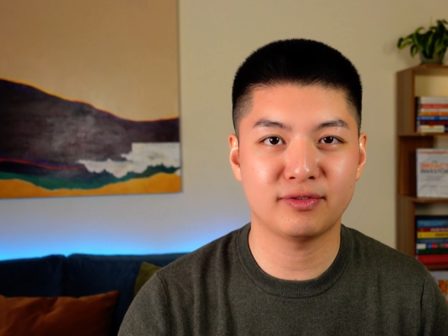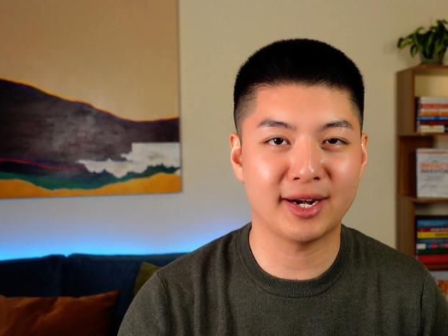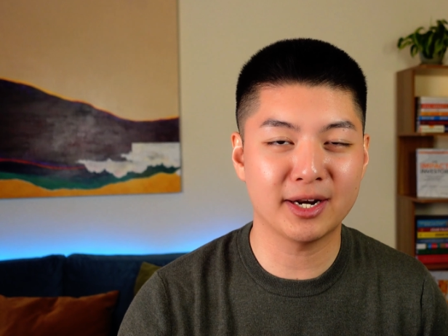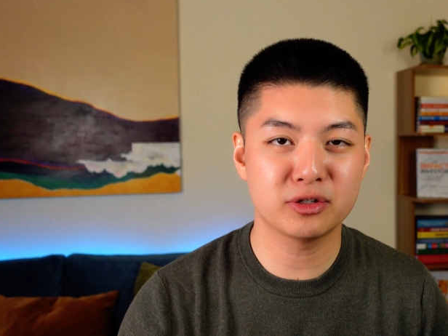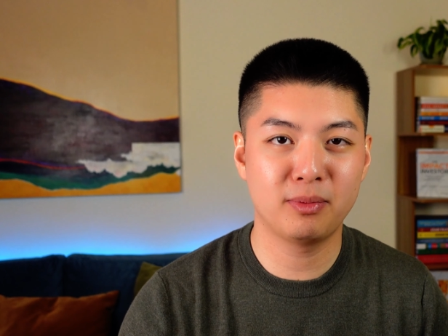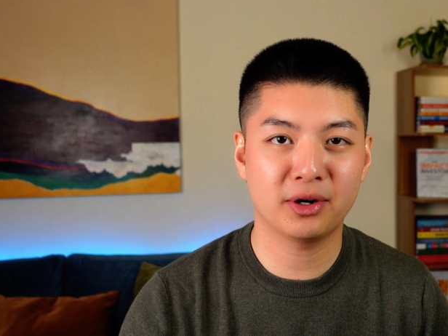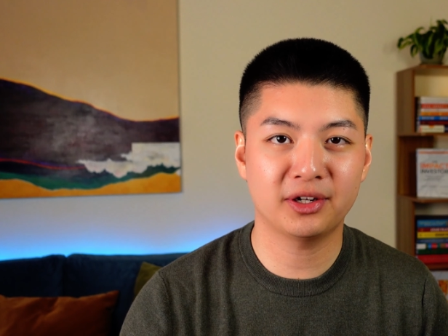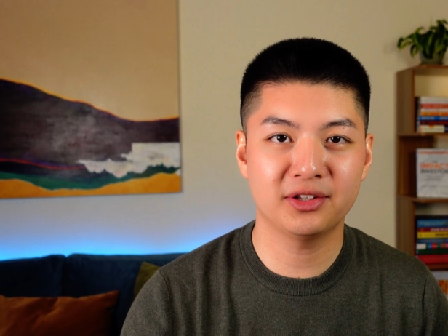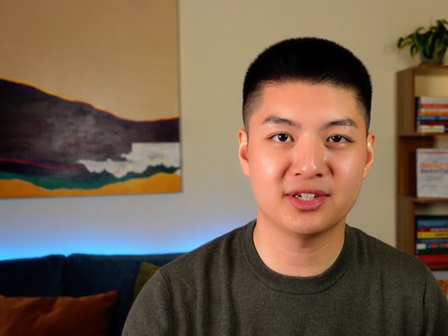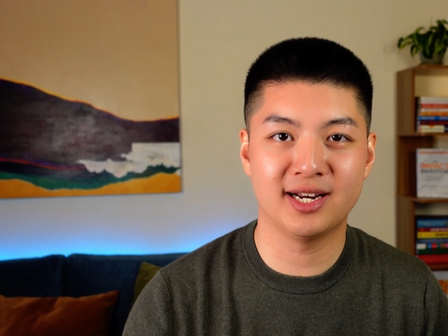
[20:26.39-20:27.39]
financial
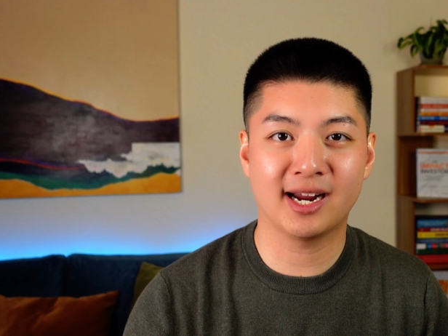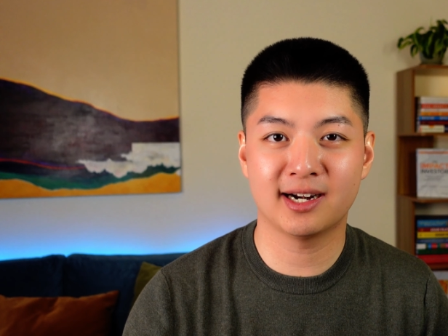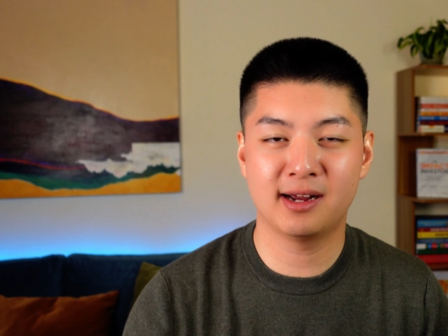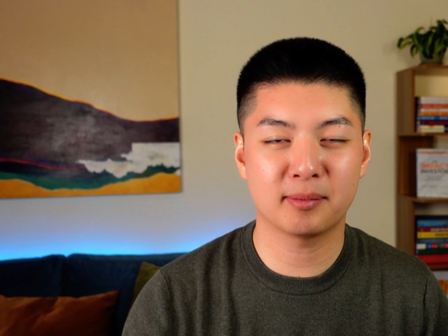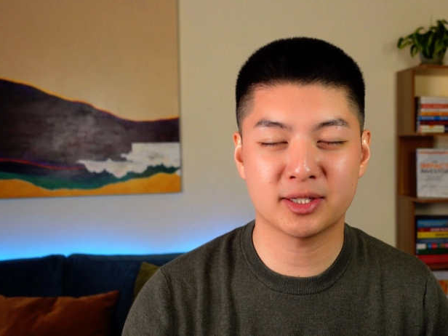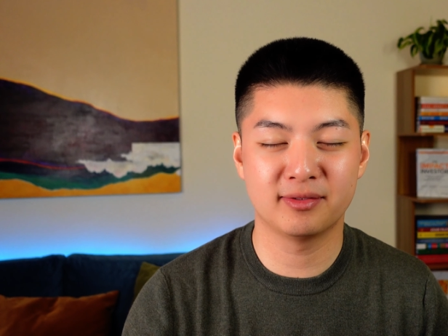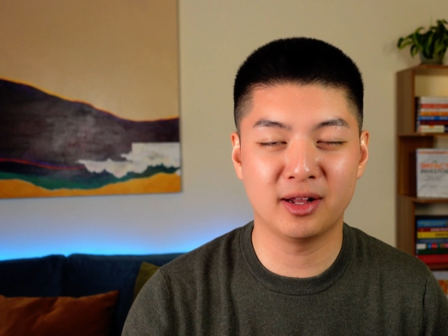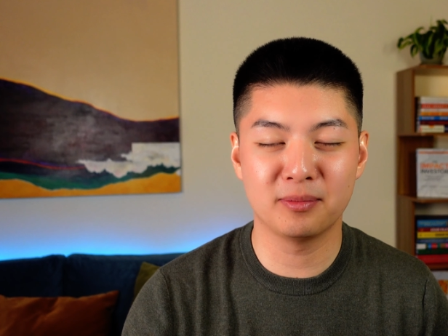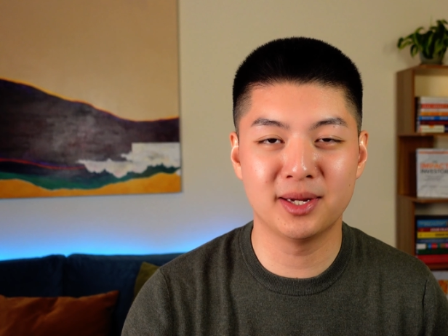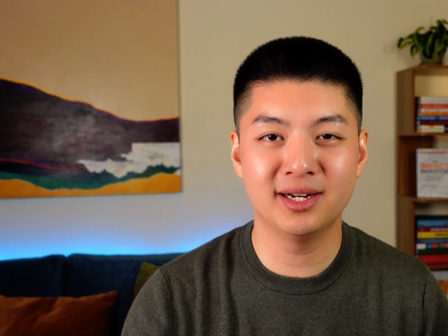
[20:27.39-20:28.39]
markets, and economic
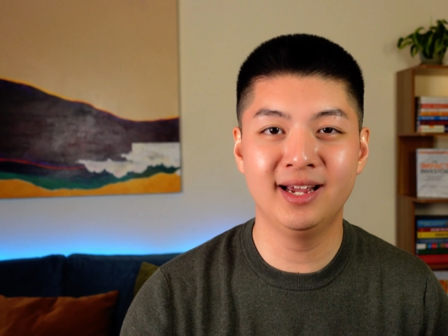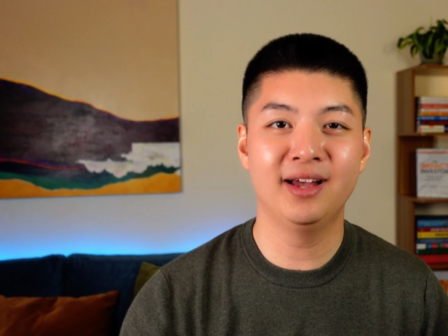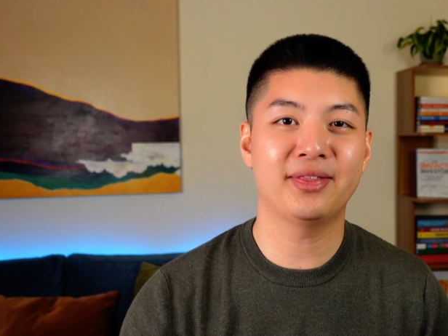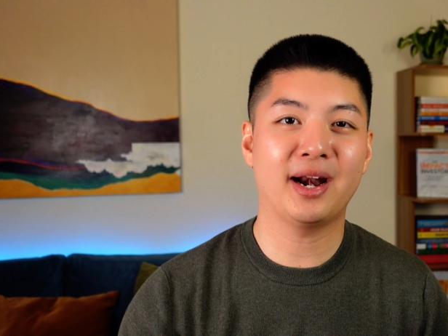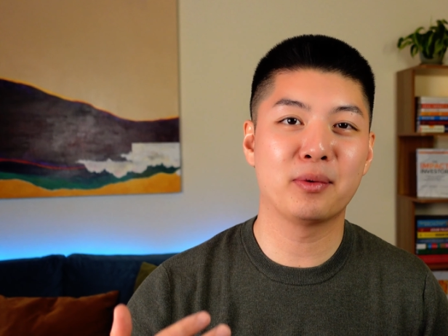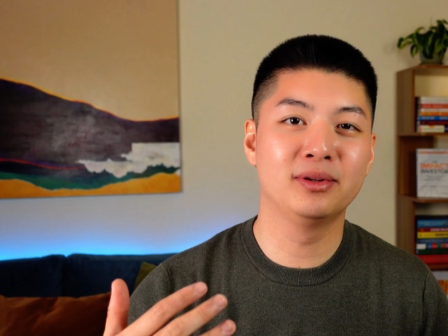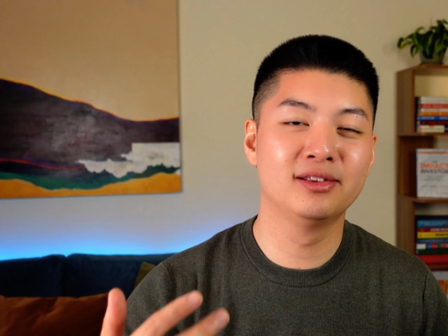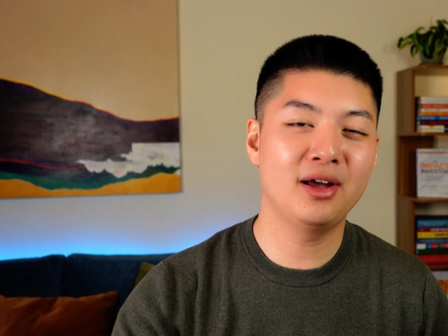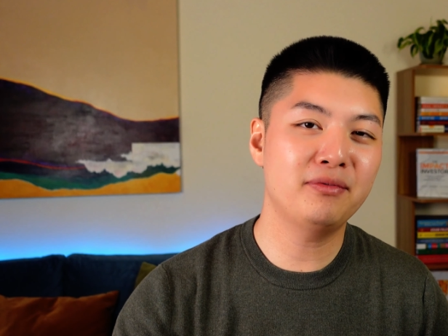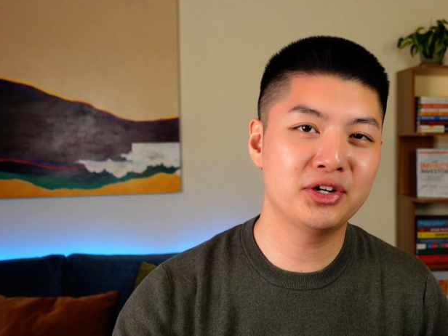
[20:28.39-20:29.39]
development that I would
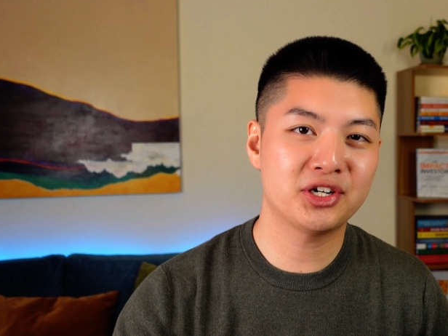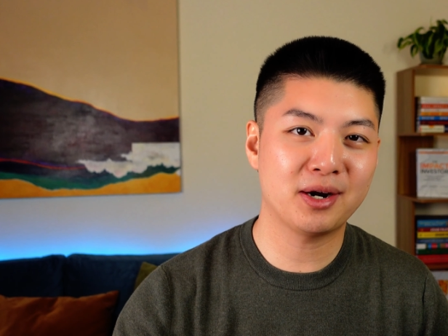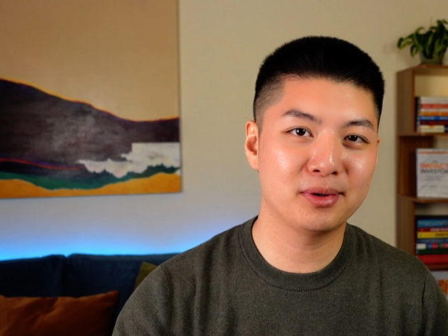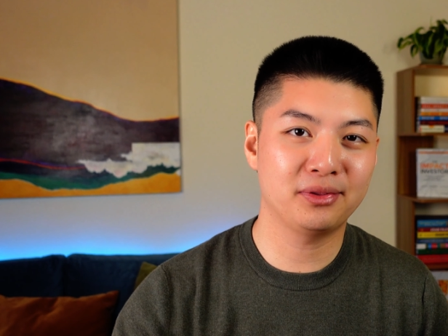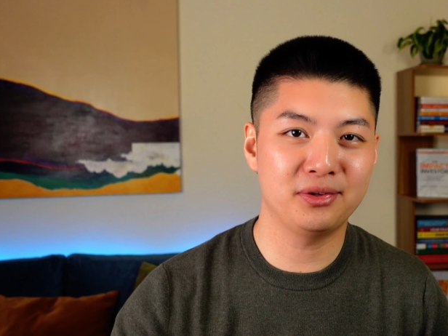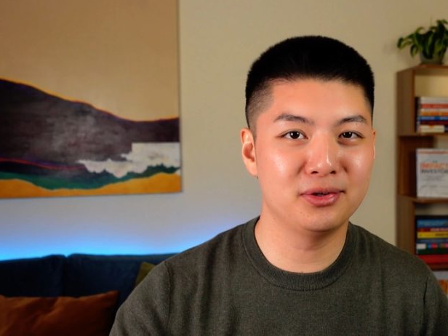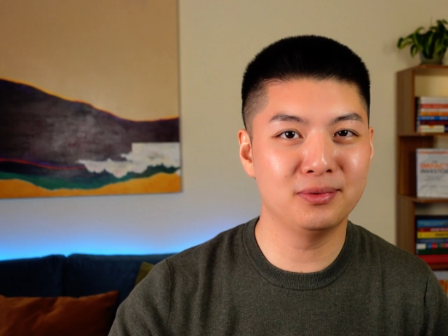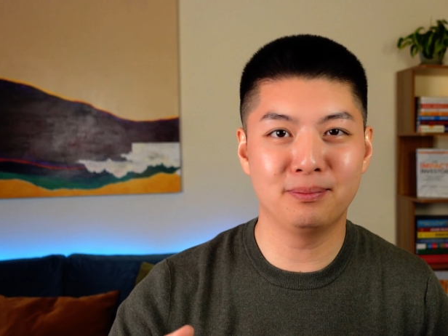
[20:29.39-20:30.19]
love to share with you,